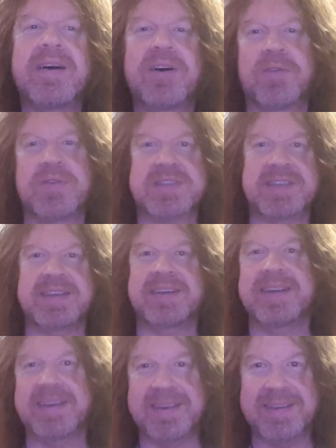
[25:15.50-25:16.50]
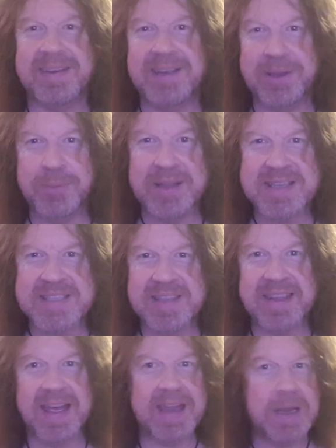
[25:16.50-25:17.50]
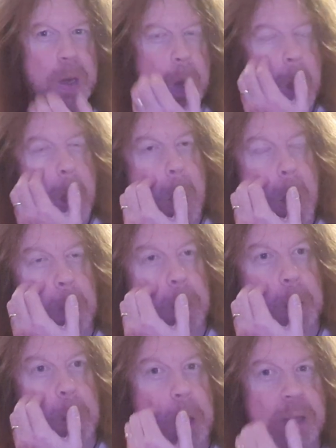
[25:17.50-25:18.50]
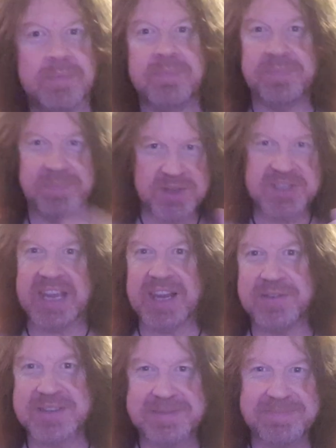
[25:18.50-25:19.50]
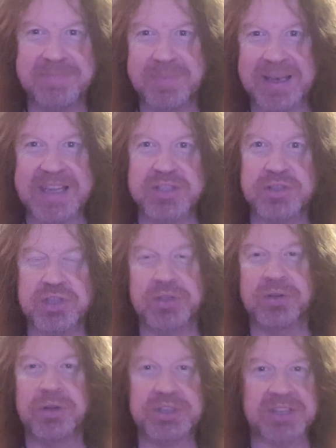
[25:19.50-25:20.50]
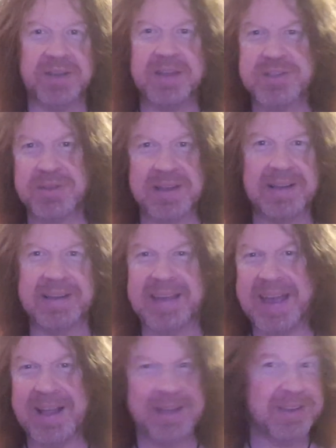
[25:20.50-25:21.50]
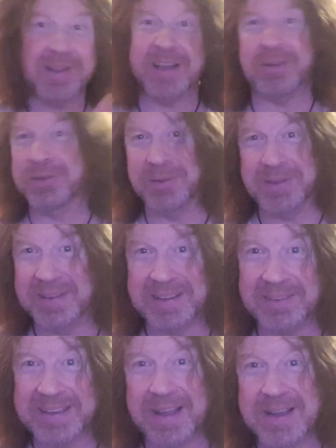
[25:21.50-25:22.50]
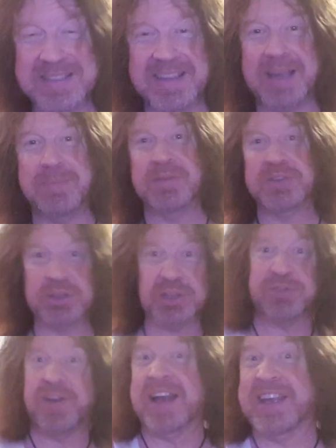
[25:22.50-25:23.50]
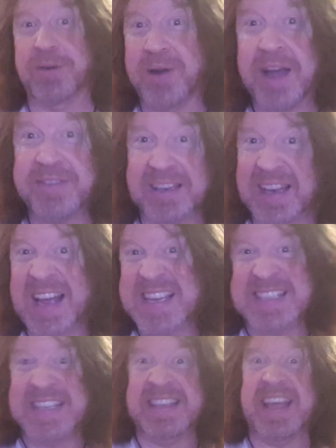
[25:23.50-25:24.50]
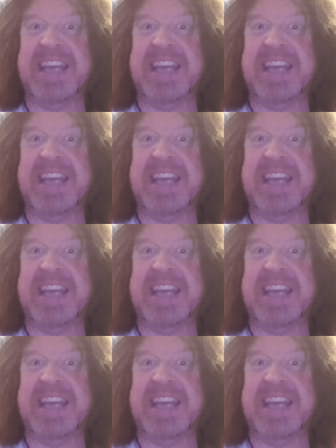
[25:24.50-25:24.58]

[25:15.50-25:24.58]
obviously he wins the day and saves Melissa George and this other little girl. I don't know the little girl's name. She just finally arrived in the last scene